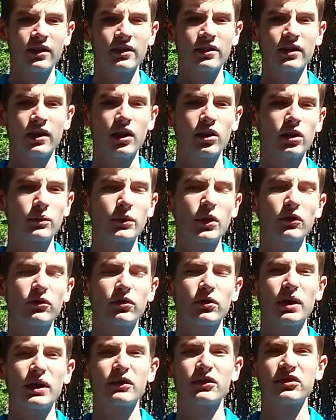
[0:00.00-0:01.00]
the 100 ml
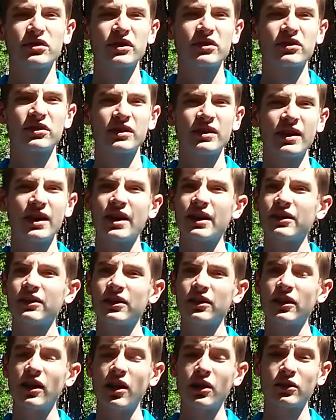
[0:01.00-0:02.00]
for around $60, and
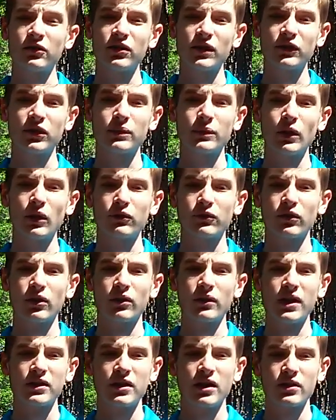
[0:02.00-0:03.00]
the 150 ml for
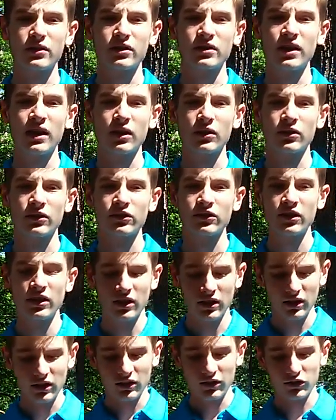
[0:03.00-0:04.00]
around $100.
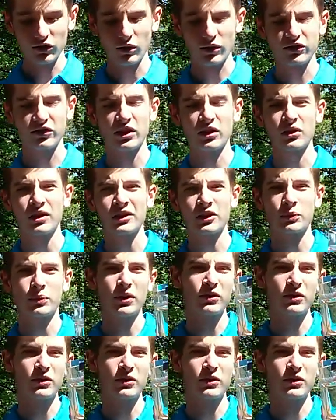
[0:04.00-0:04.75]
So let's take a look at the